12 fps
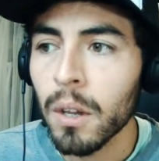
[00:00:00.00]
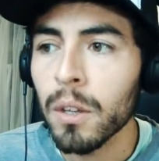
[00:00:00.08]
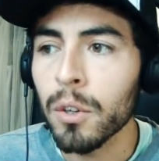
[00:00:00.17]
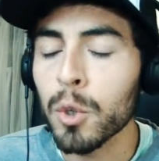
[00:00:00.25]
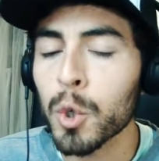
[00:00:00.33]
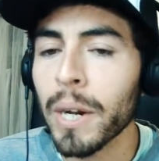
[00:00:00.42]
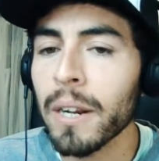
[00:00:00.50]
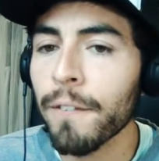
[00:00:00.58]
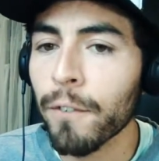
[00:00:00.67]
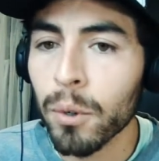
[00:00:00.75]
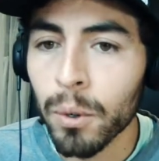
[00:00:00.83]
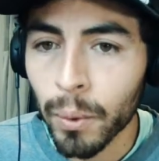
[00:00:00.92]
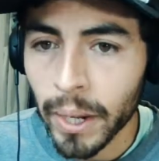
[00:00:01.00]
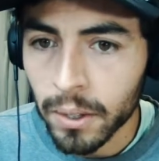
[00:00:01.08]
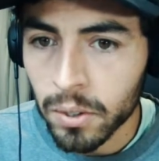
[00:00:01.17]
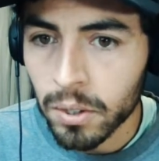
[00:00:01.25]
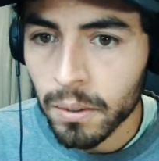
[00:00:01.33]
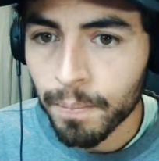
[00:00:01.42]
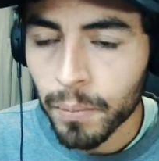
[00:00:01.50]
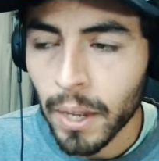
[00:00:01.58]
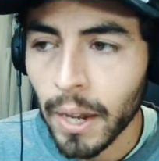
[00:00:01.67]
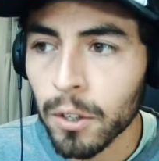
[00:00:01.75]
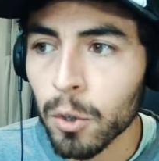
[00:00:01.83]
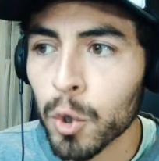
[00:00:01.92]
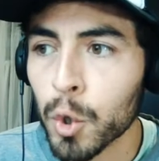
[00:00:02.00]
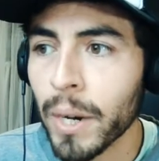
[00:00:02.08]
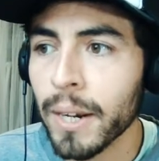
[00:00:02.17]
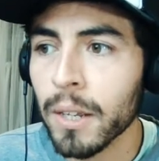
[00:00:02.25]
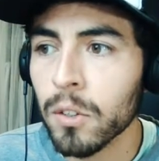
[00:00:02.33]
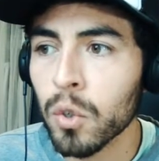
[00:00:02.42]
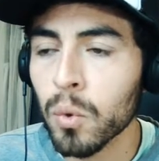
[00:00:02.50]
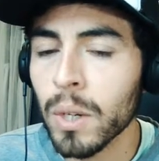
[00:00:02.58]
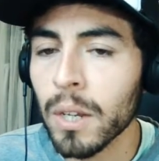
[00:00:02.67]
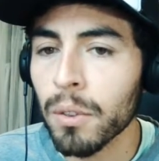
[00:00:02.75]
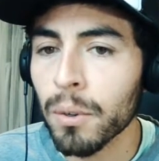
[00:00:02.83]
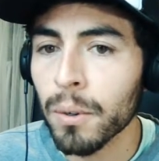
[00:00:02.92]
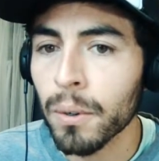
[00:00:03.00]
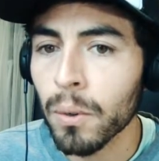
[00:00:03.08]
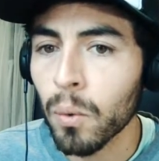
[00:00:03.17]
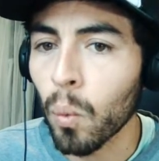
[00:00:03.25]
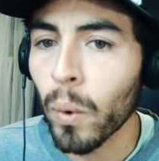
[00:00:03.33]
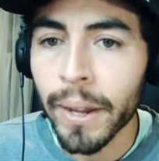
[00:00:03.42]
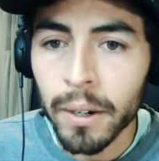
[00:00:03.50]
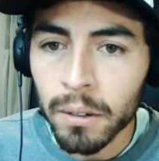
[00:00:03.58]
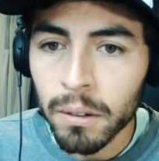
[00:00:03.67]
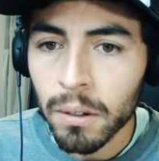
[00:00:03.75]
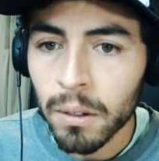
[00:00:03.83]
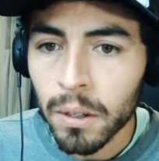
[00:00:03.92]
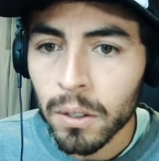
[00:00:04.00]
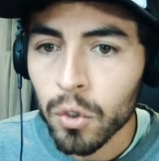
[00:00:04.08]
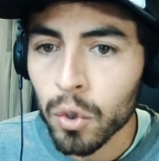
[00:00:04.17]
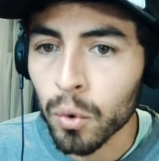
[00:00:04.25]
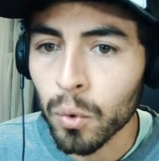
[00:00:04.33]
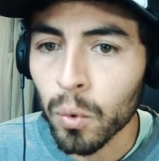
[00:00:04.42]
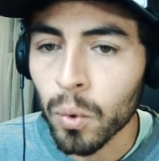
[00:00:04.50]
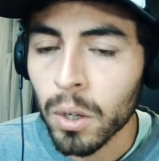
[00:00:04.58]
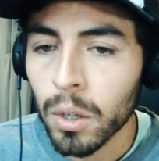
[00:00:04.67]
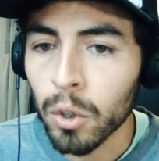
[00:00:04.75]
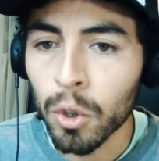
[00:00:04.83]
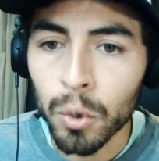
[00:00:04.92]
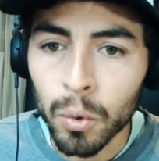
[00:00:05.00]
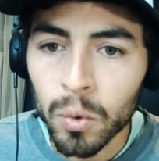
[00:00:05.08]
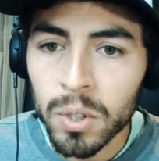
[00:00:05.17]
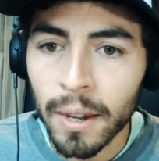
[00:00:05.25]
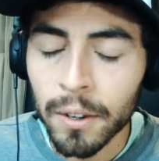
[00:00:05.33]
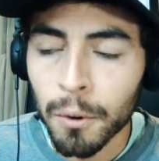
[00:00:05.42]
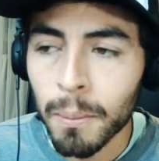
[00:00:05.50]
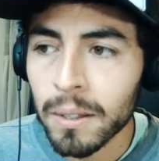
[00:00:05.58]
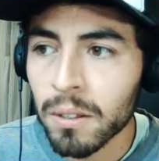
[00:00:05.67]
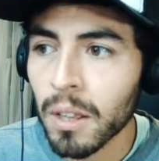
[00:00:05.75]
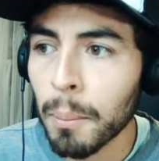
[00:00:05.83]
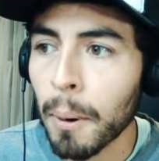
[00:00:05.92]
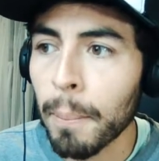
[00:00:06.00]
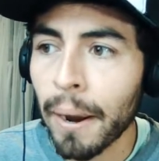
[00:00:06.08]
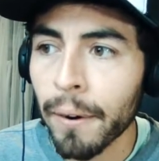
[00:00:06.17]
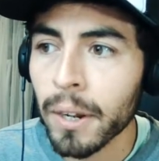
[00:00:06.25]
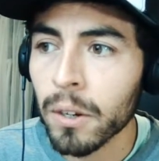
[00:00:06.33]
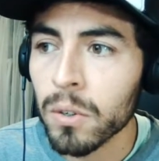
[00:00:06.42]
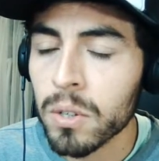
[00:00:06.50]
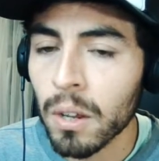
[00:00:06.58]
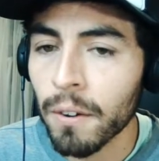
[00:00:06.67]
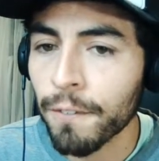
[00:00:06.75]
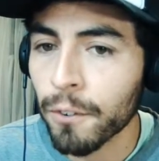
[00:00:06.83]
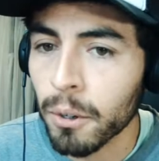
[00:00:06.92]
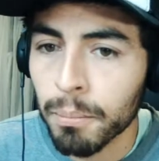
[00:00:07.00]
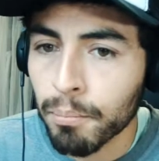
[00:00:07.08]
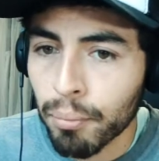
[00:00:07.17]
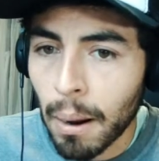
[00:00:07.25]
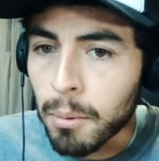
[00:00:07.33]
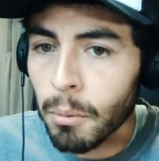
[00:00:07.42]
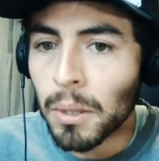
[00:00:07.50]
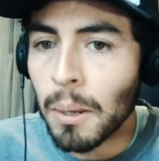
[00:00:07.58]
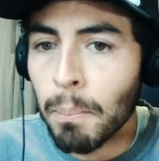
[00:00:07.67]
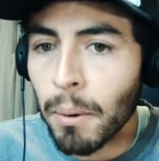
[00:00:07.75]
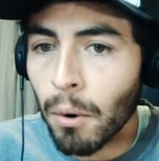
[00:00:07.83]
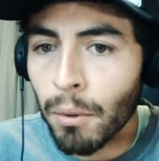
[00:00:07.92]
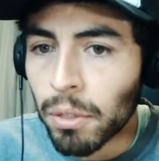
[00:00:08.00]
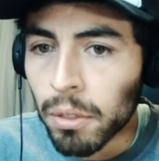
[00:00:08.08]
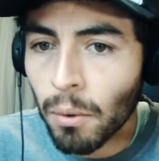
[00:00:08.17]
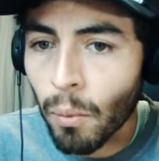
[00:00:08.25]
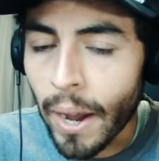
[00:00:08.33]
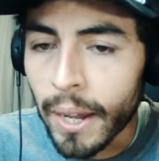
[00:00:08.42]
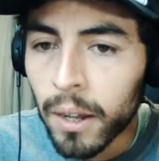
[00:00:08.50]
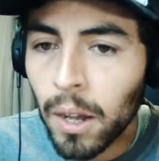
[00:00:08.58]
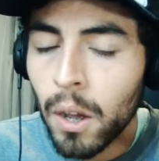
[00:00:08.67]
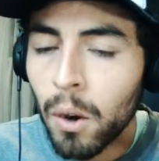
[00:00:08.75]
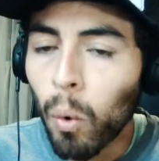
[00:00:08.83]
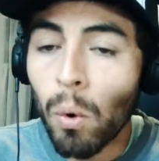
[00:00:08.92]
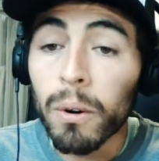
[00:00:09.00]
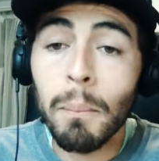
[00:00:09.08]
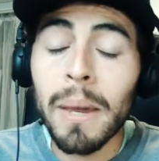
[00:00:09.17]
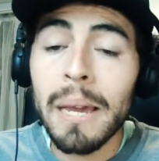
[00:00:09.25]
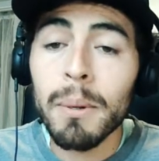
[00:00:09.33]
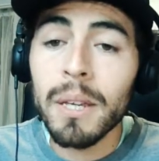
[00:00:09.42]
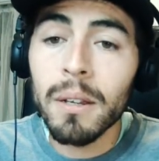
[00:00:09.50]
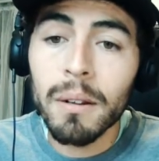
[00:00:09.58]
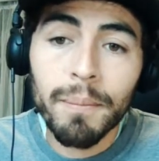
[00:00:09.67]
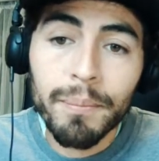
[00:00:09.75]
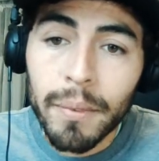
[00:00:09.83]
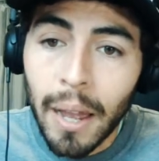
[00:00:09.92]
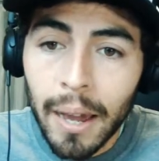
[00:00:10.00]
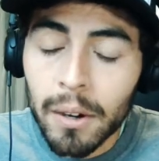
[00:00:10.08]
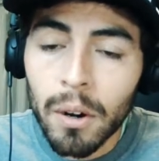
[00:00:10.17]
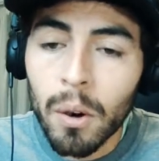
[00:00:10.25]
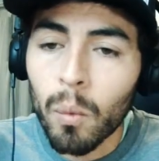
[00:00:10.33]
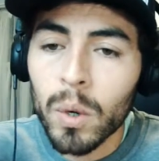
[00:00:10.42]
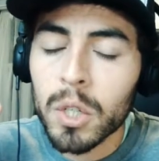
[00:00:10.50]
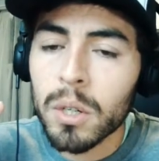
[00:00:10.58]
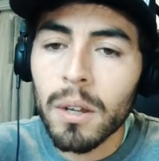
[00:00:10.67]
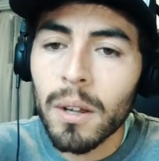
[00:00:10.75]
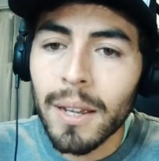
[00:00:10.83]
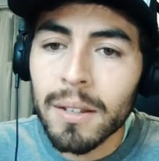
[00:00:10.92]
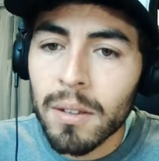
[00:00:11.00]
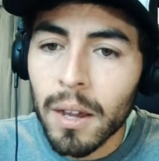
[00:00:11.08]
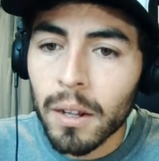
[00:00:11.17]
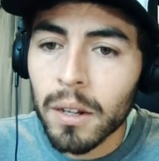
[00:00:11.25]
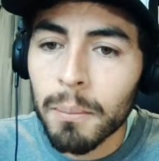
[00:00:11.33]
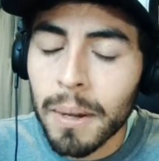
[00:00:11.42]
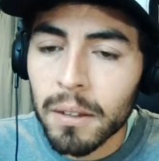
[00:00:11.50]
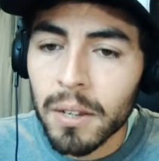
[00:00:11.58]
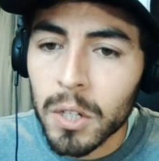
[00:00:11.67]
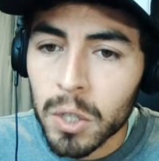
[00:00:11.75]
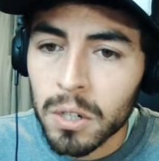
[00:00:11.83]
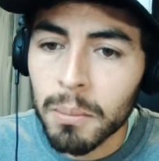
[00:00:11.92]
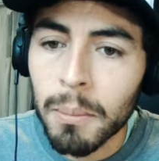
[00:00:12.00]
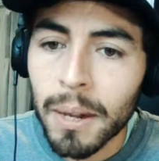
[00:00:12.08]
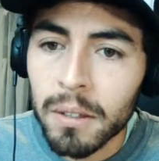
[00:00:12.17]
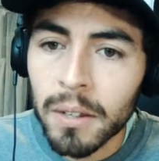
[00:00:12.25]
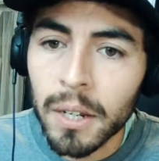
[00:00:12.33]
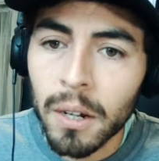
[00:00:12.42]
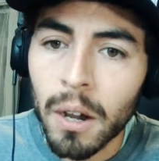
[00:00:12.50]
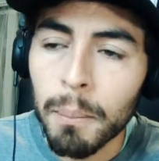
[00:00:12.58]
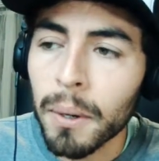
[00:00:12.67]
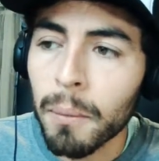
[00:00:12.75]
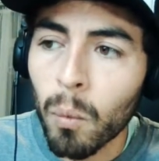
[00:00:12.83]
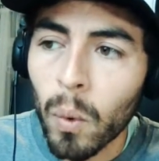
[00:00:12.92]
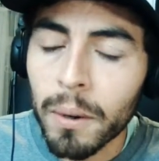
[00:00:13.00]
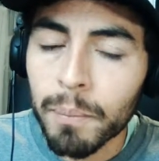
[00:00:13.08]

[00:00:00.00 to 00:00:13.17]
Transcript: You're training for a race, and you're training to either win, to lose, and you're mentally preparing yourself for probably both, right? Or maybe, I don't know, which is not a good meditation to be meditating on, but when